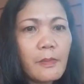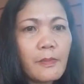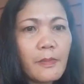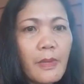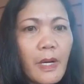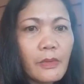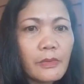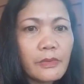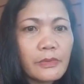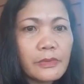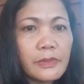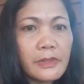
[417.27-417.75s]

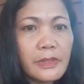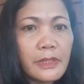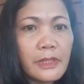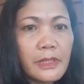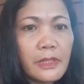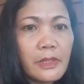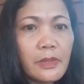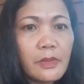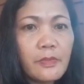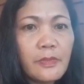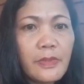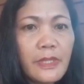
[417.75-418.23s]

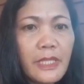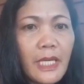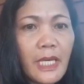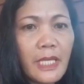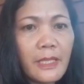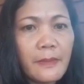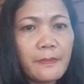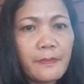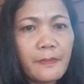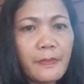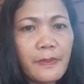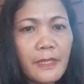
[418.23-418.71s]
founder of
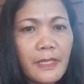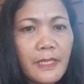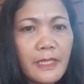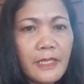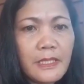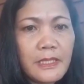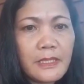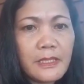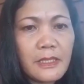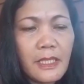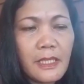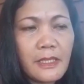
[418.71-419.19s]

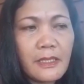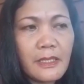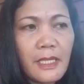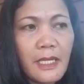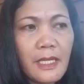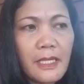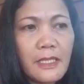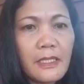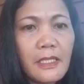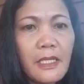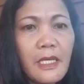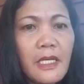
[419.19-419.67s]
VIPs.
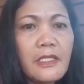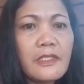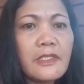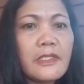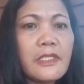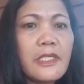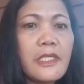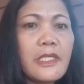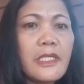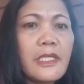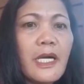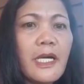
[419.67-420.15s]
Ayan,
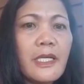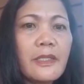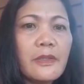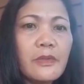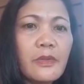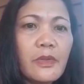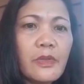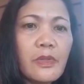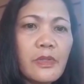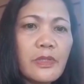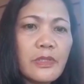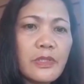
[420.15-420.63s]
Cherry
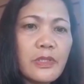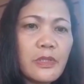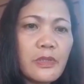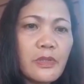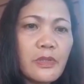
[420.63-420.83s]
Ann Dolores